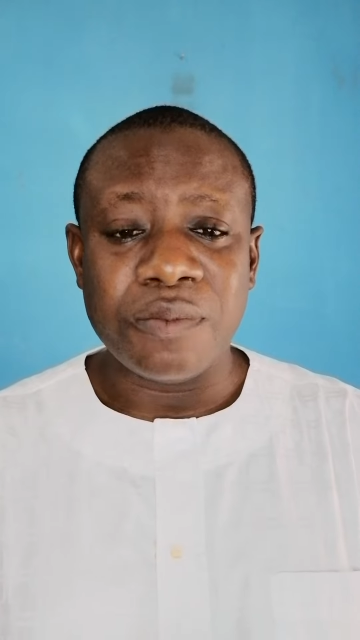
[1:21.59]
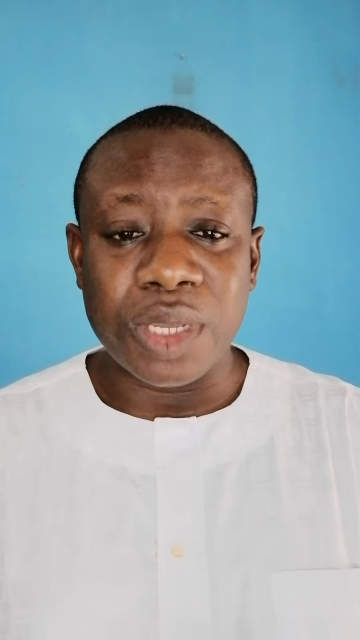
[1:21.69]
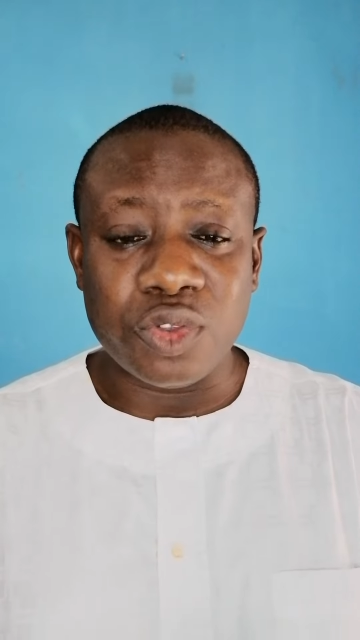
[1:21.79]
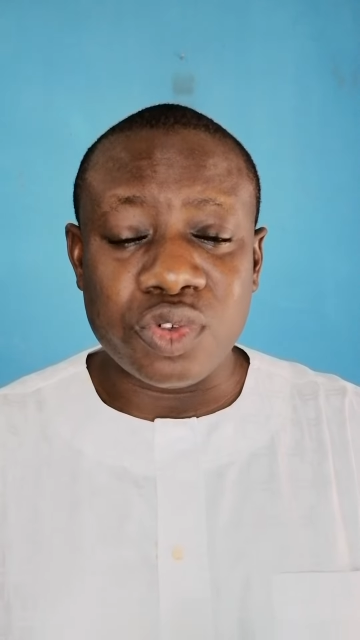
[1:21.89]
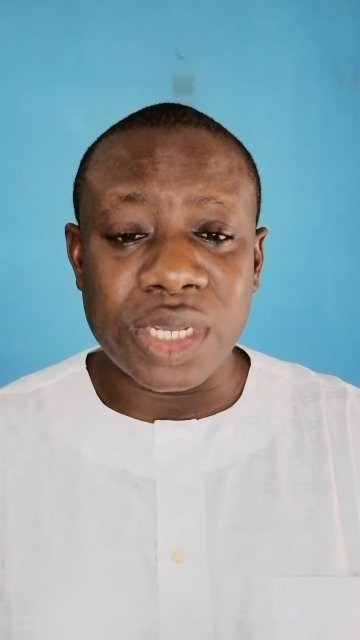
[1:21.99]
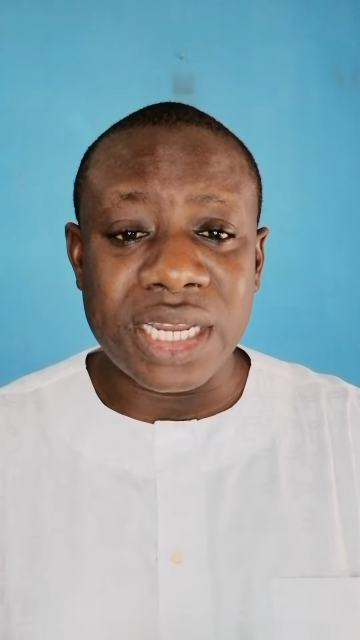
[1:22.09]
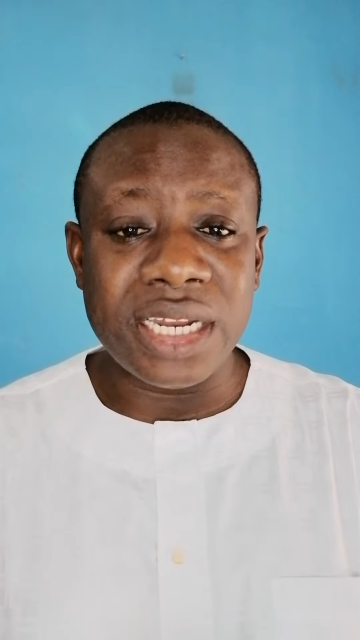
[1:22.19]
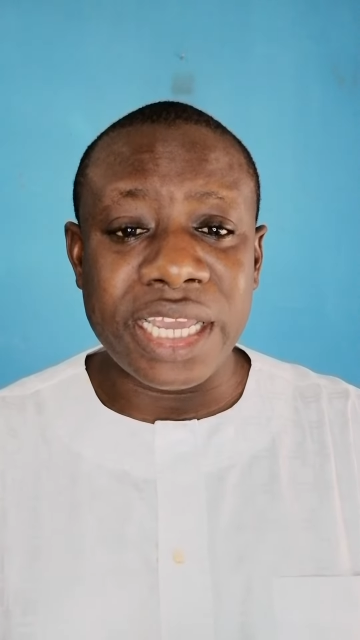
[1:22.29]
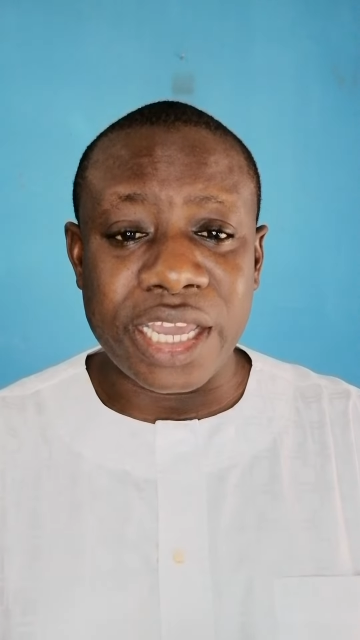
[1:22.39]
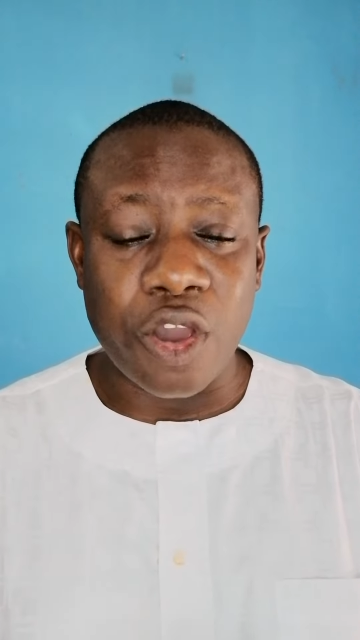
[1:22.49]

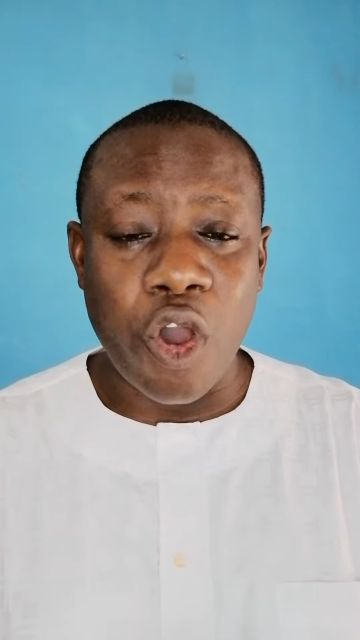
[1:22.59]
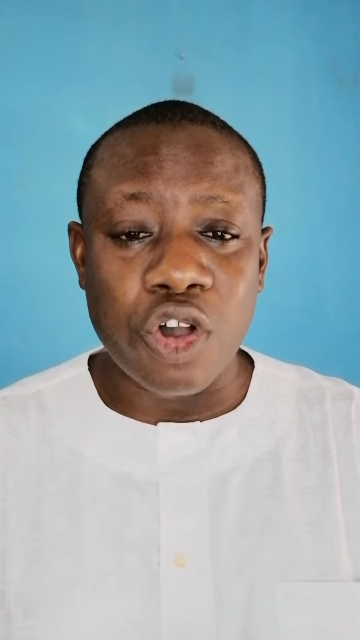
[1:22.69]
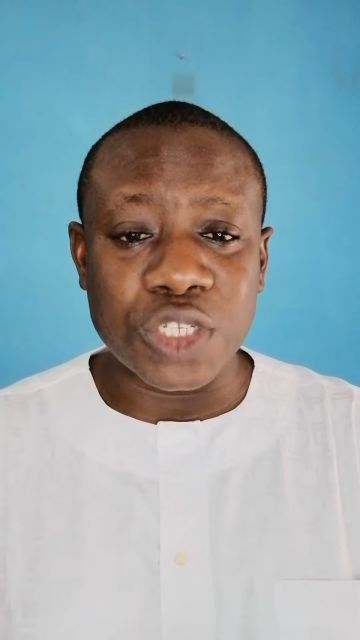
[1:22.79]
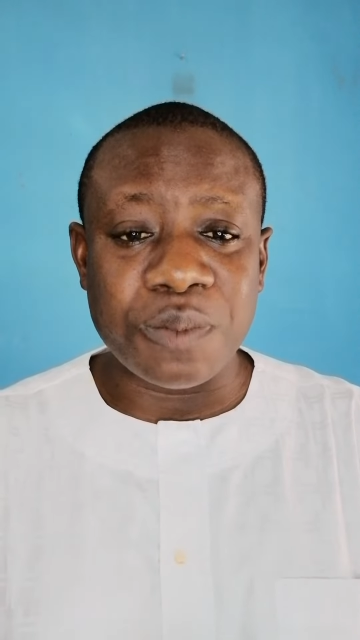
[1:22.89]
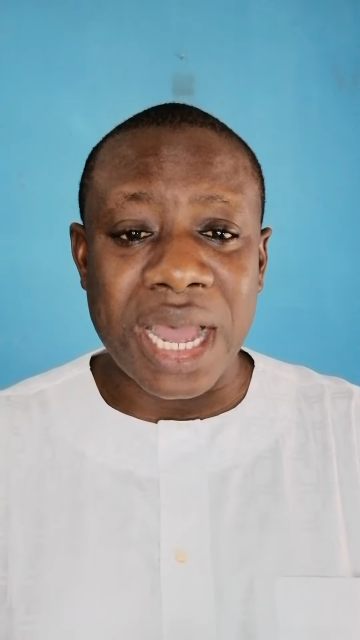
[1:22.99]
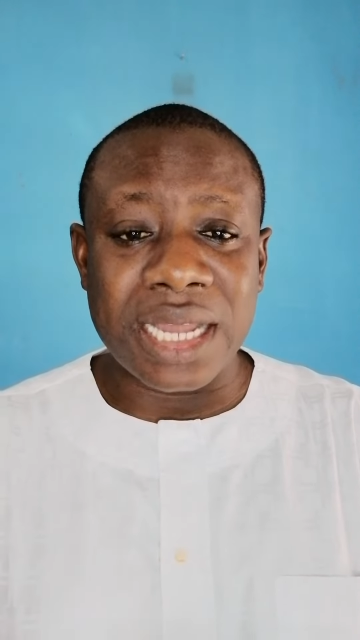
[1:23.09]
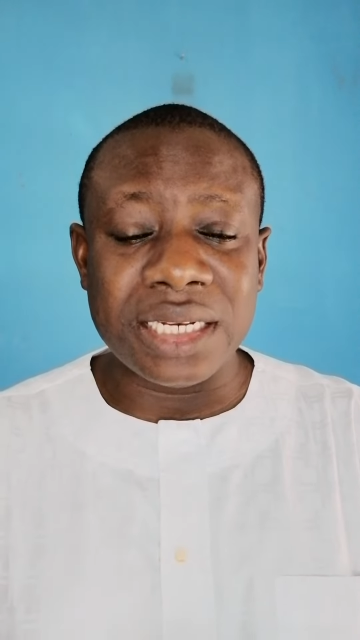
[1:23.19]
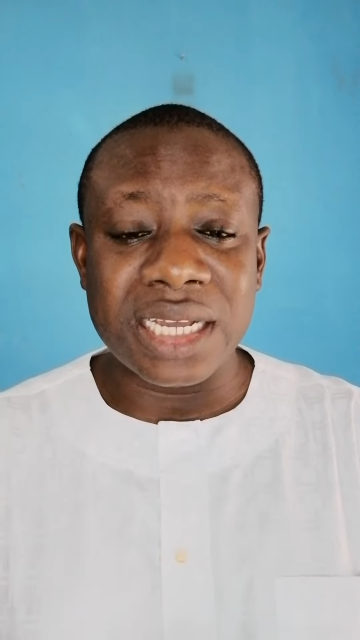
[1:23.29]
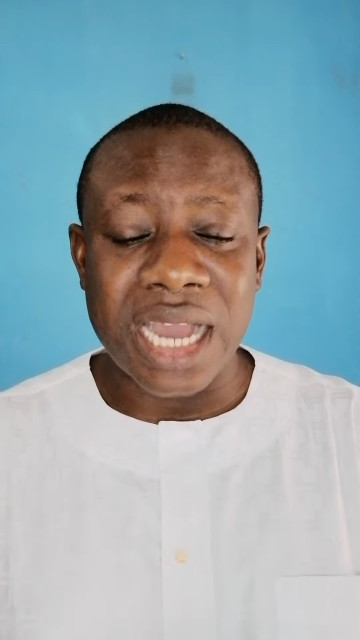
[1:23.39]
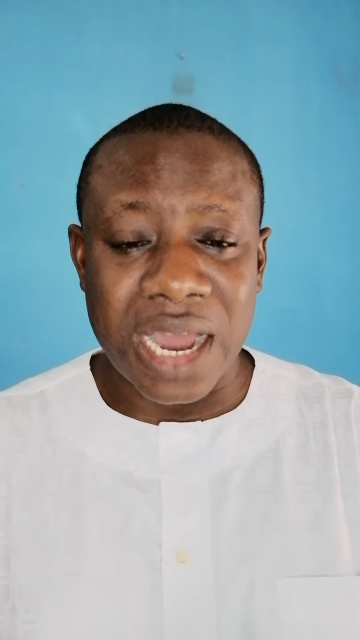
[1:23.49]
between a
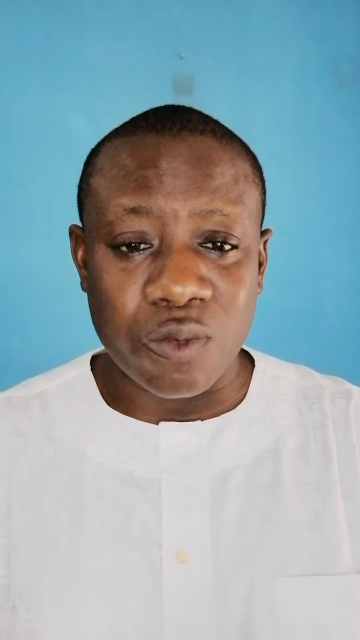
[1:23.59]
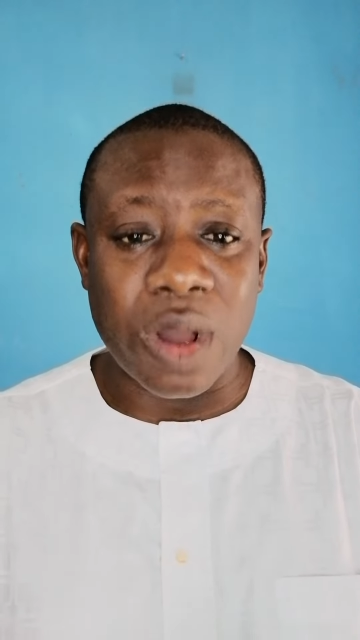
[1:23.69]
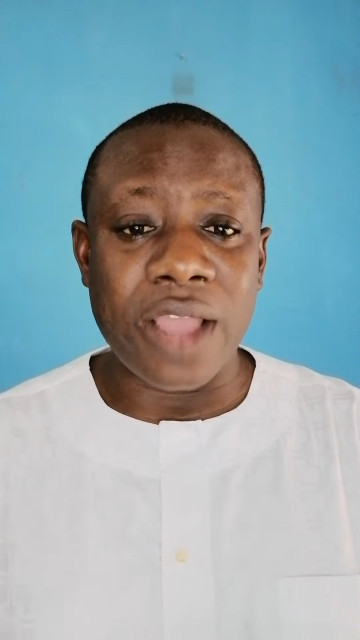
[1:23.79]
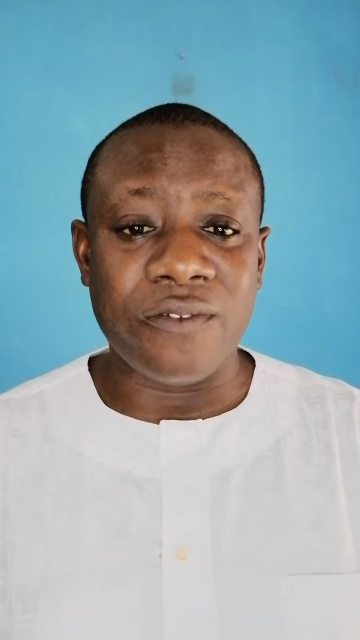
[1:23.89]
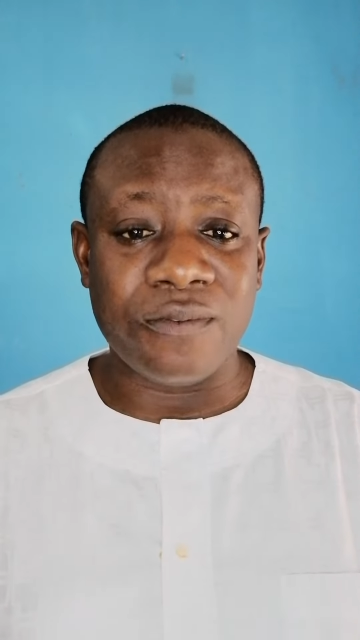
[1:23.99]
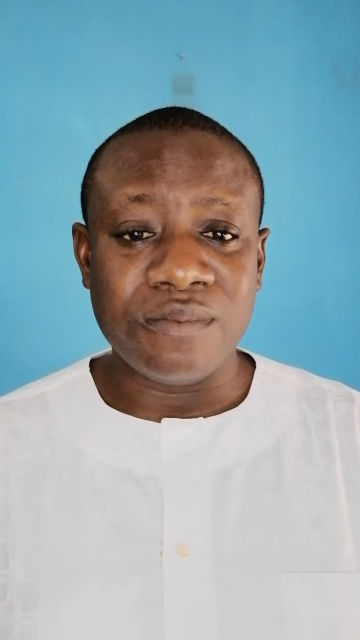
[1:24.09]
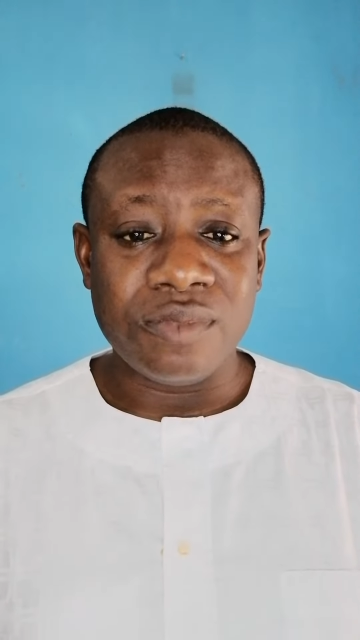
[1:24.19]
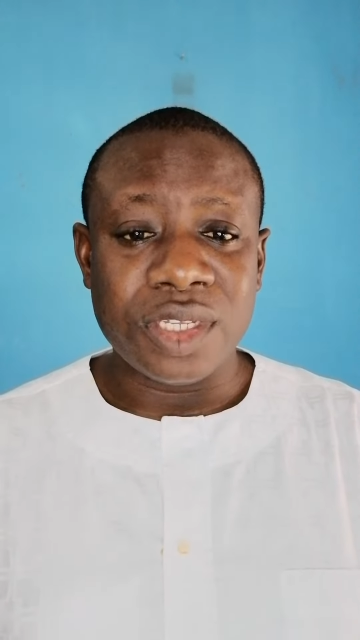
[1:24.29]
husband and wife.